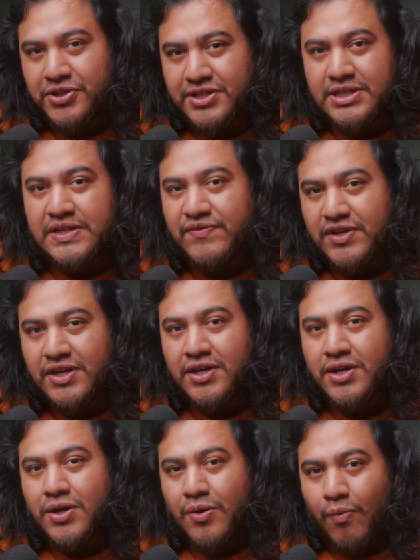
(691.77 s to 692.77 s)
with the
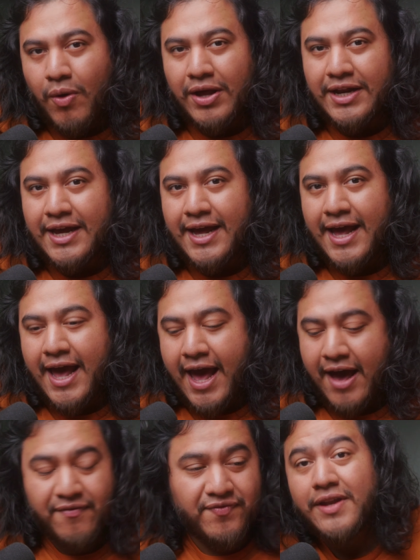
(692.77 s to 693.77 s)
ZV-1
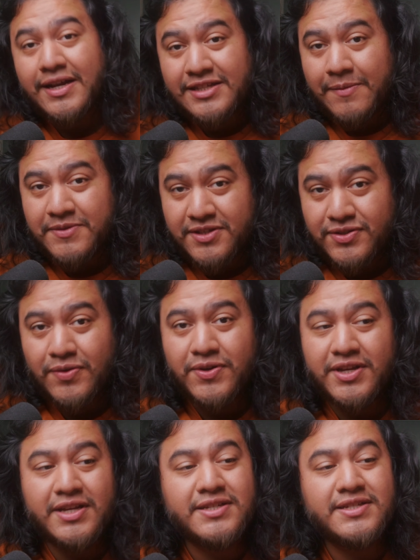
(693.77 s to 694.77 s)
F. Next up is the Sony